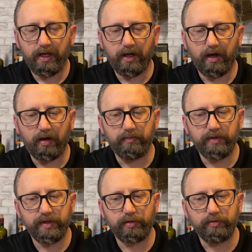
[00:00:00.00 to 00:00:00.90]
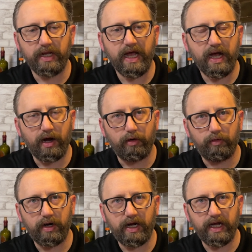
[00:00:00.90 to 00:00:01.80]
So now
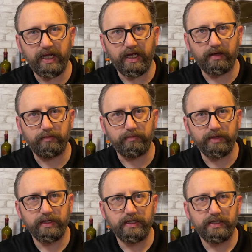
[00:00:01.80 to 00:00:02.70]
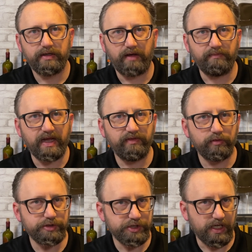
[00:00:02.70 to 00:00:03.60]
I made
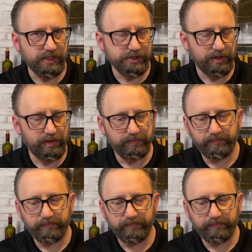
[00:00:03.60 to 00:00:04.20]
those changes.